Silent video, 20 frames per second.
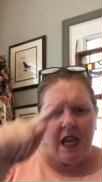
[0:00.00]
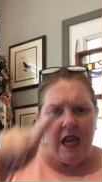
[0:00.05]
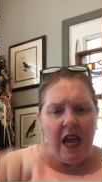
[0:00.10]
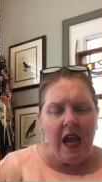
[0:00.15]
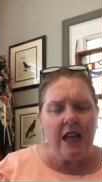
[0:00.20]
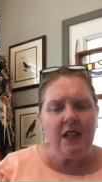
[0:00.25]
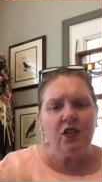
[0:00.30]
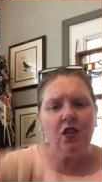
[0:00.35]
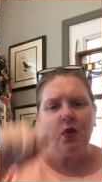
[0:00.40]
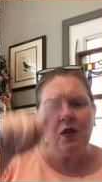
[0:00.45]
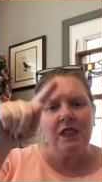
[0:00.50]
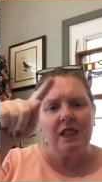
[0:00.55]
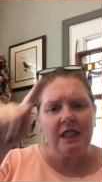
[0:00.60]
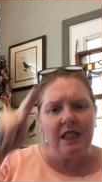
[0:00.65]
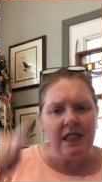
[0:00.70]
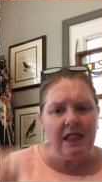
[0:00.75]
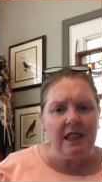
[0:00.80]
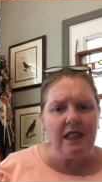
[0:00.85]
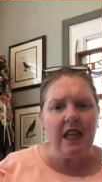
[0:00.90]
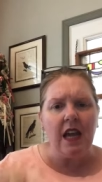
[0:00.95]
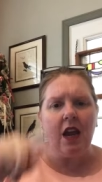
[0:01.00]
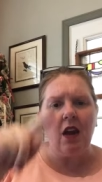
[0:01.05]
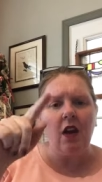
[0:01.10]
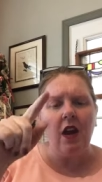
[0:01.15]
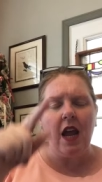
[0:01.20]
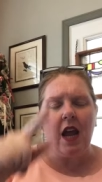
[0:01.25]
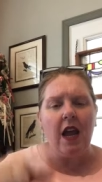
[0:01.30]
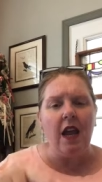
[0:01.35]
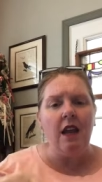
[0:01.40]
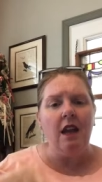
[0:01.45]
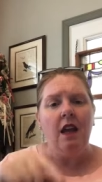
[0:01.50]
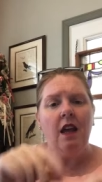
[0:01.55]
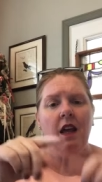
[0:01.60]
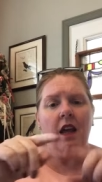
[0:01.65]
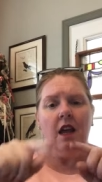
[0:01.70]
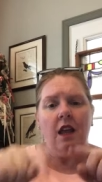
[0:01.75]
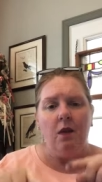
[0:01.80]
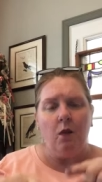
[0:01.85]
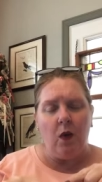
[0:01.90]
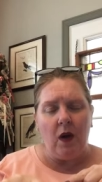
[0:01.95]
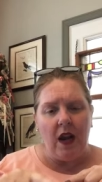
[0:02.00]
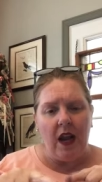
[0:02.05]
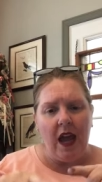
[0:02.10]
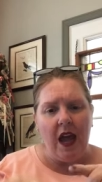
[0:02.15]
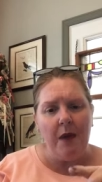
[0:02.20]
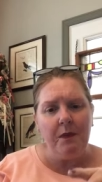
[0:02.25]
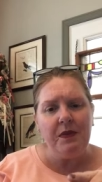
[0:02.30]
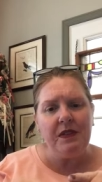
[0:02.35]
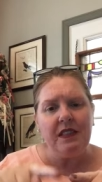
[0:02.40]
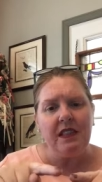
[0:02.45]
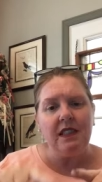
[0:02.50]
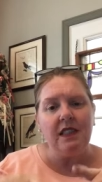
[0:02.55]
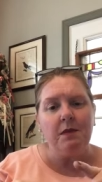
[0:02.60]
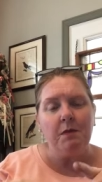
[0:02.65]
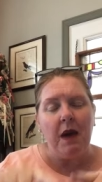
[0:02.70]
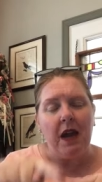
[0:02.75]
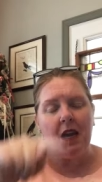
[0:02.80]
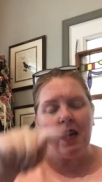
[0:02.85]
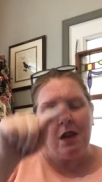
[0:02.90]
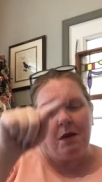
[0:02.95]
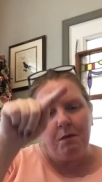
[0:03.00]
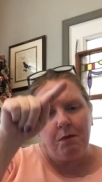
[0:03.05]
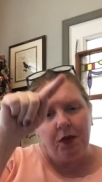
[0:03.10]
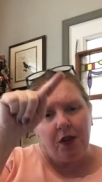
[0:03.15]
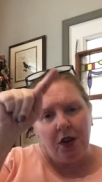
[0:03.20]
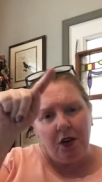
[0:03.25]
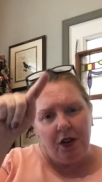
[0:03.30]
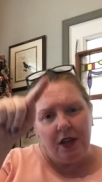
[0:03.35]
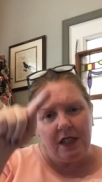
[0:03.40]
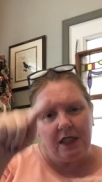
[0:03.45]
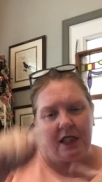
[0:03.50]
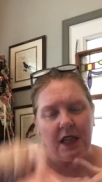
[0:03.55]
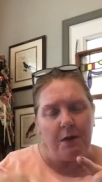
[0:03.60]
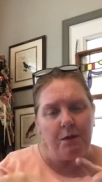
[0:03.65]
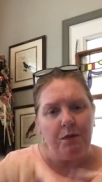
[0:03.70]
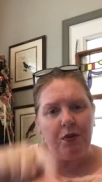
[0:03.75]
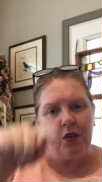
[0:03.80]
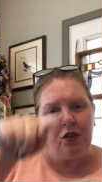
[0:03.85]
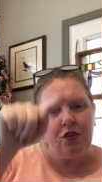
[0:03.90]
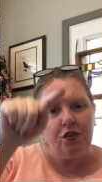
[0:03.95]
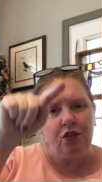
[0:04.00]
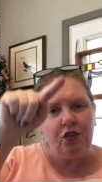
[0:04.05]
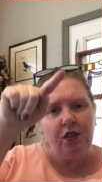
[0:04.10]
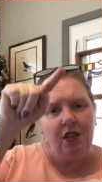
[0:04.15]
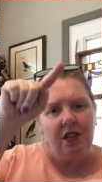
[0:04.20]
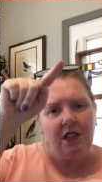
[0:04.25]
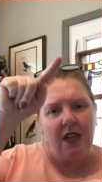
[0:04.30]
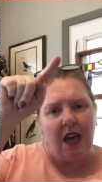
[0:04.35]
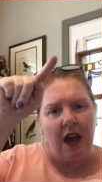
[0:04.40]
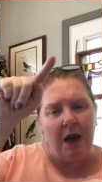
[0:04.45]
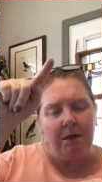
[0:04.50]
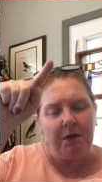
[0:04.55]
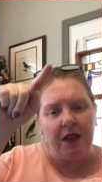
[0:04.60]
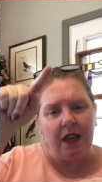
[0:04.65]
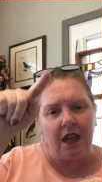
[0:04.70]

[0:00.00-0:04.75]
And so it sits there, and what happens is my impurities get pushed to the top.